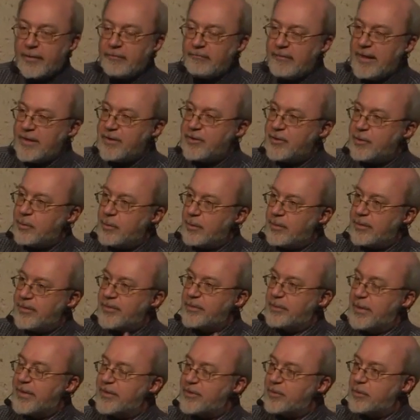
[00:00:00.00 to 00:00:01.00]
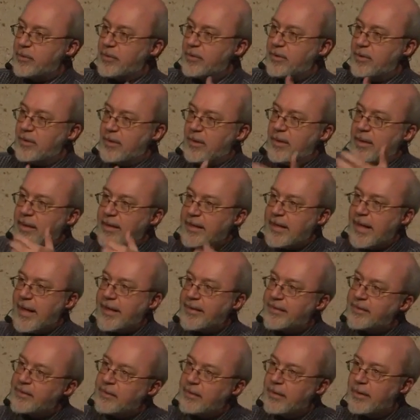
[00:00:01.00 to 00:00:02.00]
the rituals which would
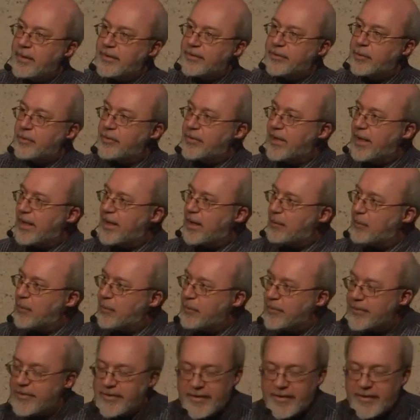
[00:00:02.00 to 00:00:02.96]
get Tutankhamun